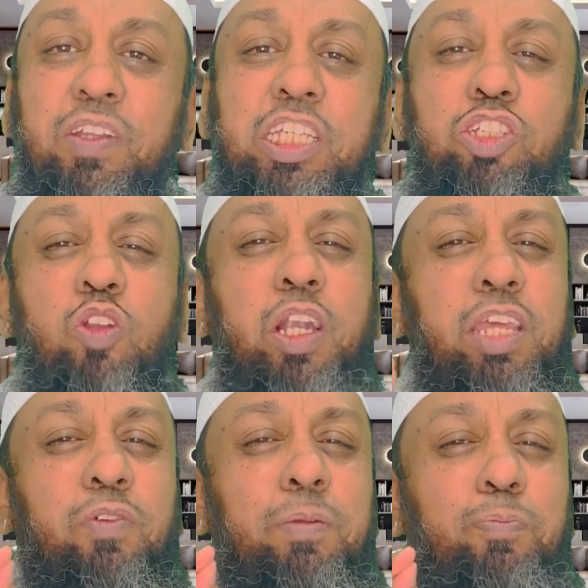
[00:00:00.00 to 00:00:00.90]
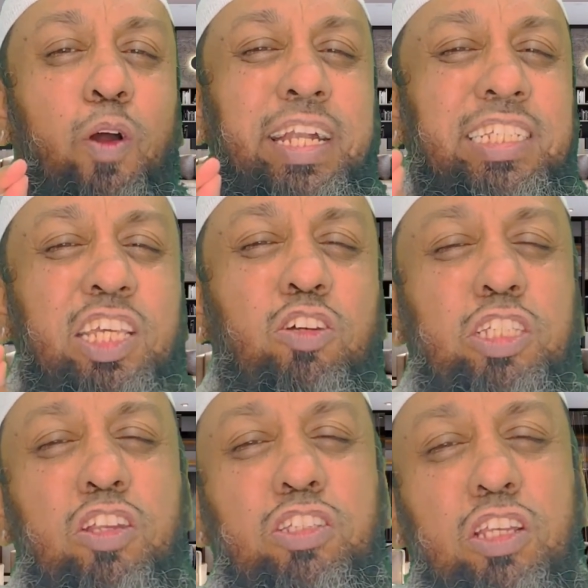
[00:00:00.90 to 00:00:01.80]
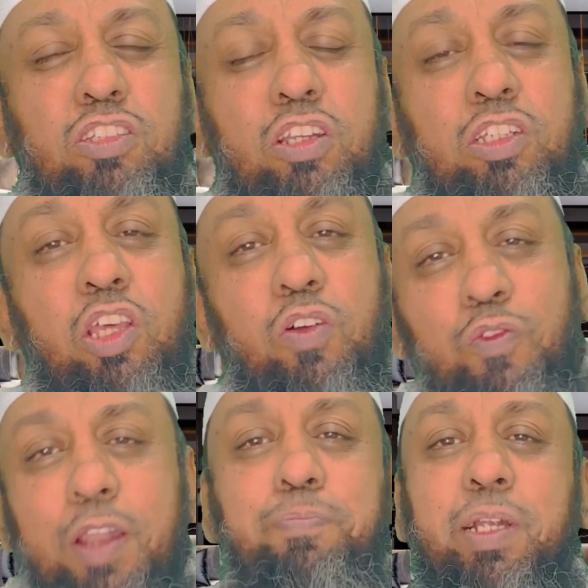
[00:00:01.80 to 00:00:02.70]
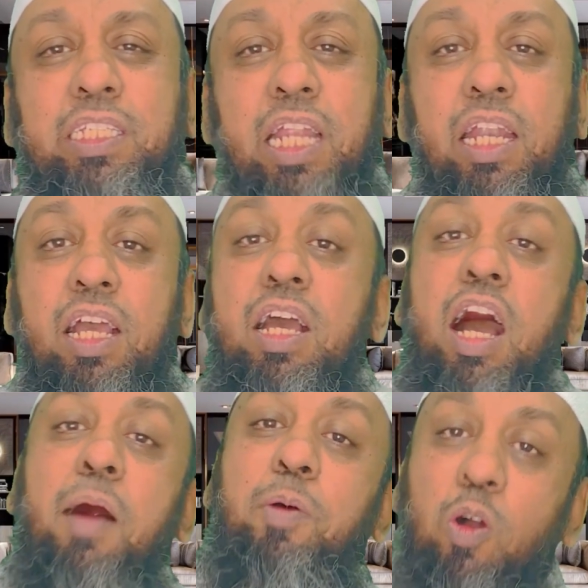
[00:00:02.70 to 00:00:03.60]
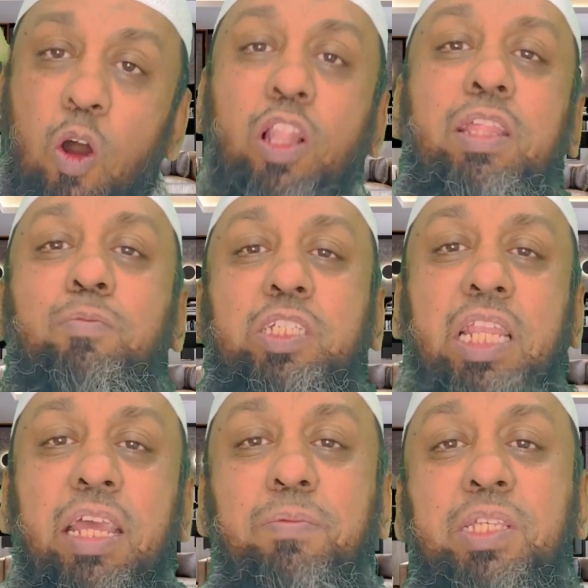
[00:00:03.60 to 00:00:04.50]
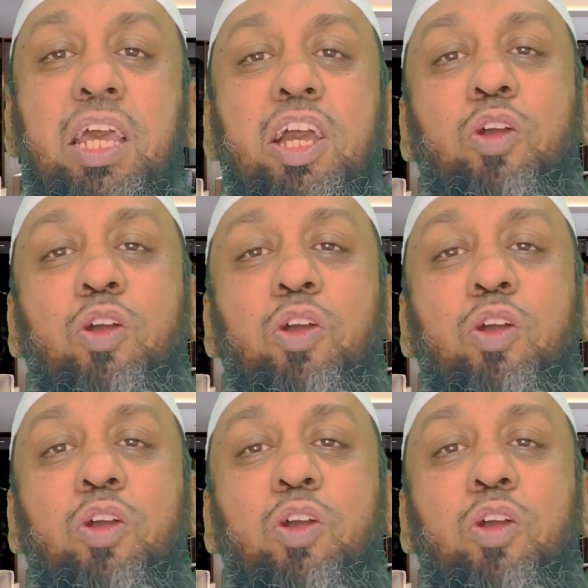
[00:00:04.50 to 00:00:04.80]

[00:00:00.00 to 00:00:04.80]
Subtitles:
which is not even 0.000001% among all the Muslims,